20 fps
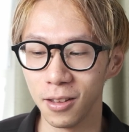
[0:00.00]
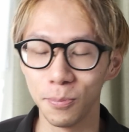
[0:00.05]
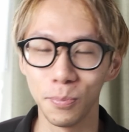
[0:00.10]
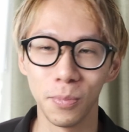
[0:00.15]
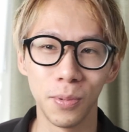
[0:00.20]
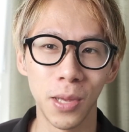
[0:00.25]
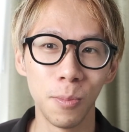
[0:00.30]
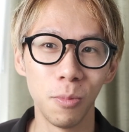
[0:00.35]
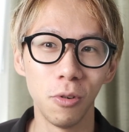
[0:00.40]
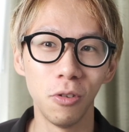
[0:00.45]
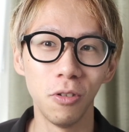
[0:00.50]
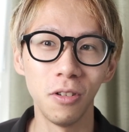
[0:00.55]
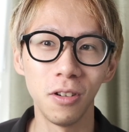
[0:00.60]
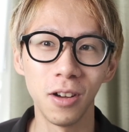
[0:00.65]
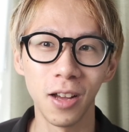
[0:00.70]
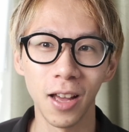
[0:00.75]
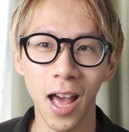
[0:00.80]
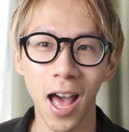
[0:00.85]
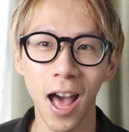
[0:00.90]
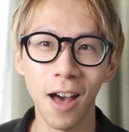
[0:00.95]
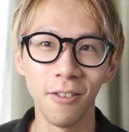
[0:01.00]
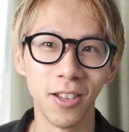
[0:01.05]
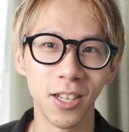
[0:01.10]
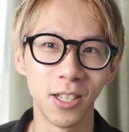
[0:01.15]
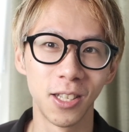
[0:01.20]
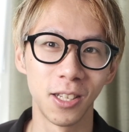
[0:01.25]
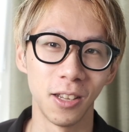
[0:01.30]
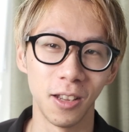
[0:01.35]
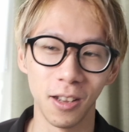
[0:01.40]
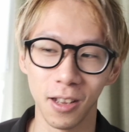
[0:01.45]
people have
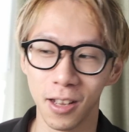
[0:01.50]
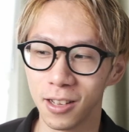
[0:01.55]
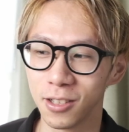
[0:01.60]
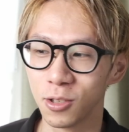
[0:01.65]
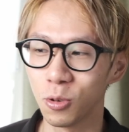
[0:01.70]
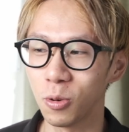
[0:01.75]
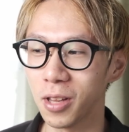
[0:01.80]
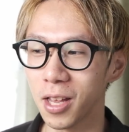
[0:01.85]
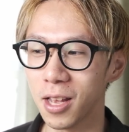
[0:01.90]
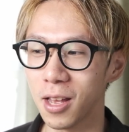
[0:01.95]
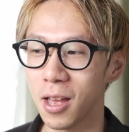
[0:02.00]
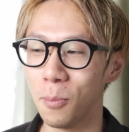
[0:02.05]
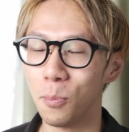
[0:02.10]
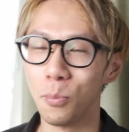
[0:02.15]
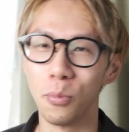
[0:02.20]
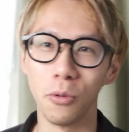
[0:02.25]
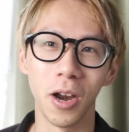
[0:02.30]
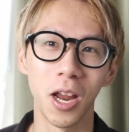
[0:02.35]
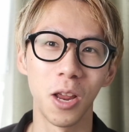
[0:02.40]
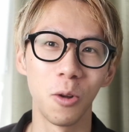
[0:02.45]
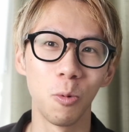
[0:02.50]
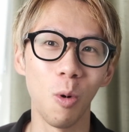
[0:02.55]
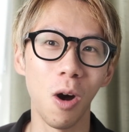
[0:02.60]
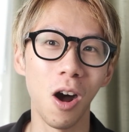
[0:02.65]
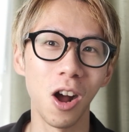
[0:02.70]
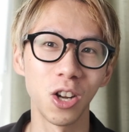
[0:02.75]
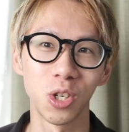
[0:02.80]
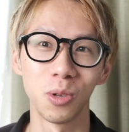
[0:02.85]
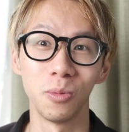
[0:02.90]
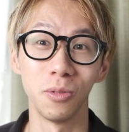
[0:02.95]
this sort of like
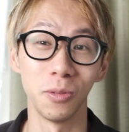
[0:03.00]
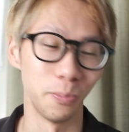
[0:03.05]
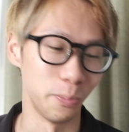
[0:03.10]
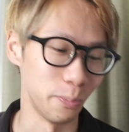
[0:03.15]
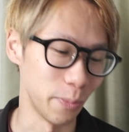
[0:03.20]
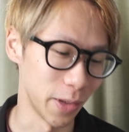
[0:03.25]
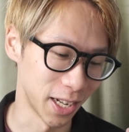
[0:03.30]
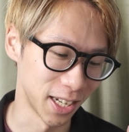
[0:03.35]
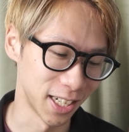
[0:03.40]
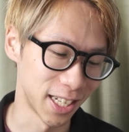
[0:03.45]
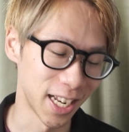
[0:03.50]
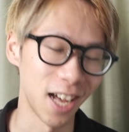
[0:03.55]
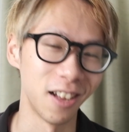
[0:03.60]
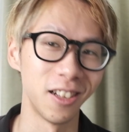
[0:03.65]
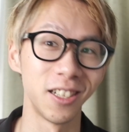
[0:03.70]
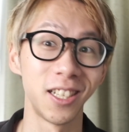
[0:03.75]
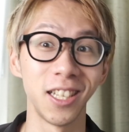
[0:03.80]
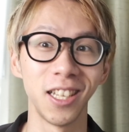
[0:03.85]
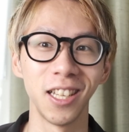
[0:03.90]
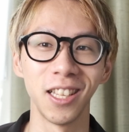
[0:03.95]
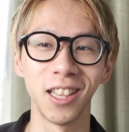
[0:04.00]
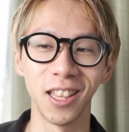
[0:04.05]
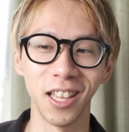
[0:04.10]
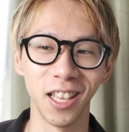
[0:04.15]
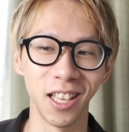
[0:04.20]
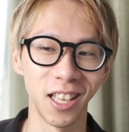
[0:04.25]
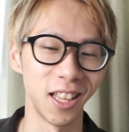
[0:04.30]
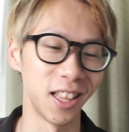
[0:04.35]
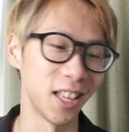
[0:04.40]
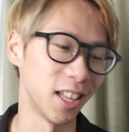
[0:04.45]
brainwashed mentality
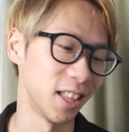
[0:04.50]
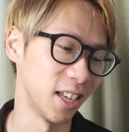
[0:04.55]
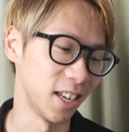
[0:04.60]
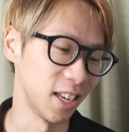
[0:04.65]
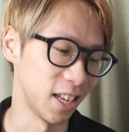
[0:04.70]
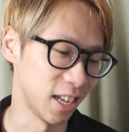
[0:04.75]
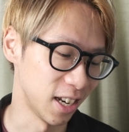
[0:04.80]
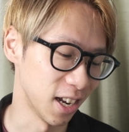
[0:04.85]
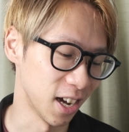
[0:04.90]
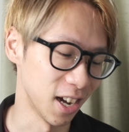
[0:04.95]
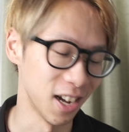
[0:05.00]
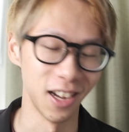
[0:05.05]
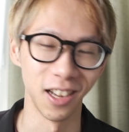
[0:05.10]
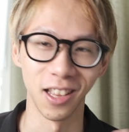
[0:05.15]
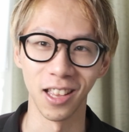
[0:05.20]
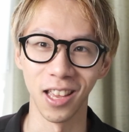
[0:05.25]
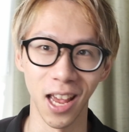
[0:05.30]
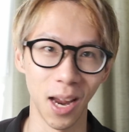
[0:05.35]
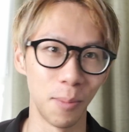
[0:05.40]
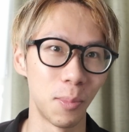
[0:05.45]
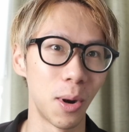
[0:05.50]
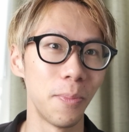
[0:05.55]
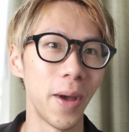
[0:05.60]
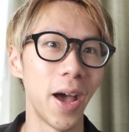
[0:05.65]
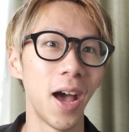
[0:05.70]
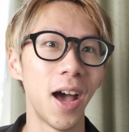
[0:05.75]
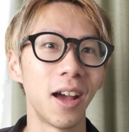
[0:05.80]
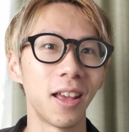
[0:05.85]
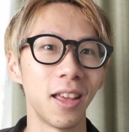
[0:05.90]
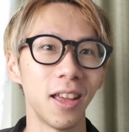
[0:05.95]
thinking that they need a camera bag,